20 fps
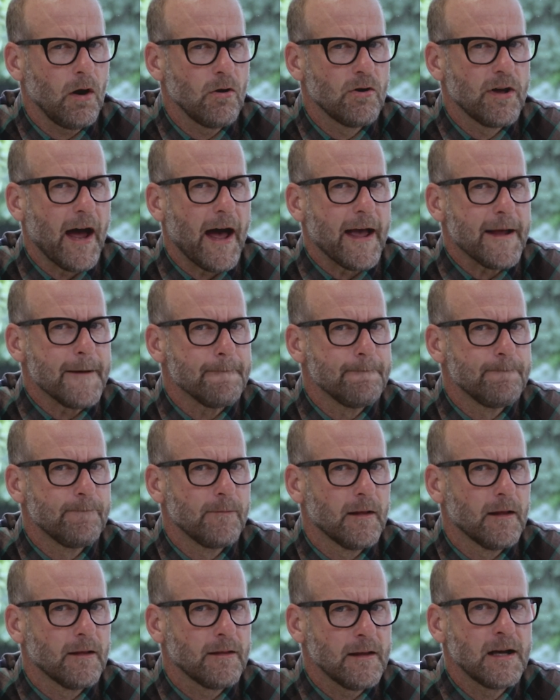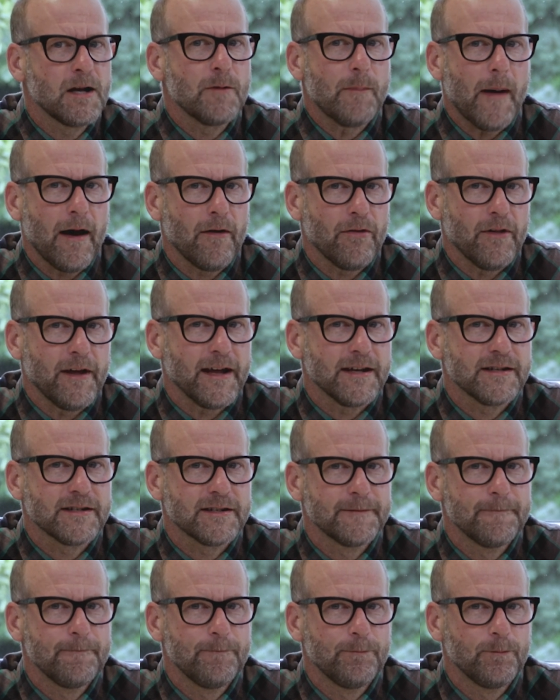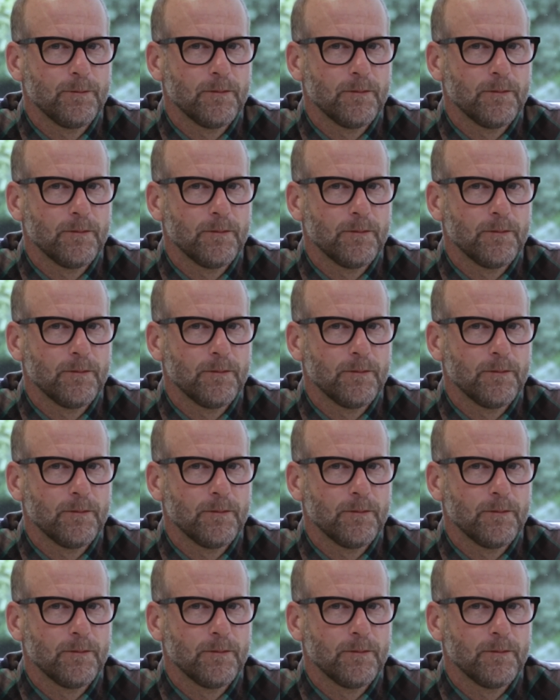Okay, think about this.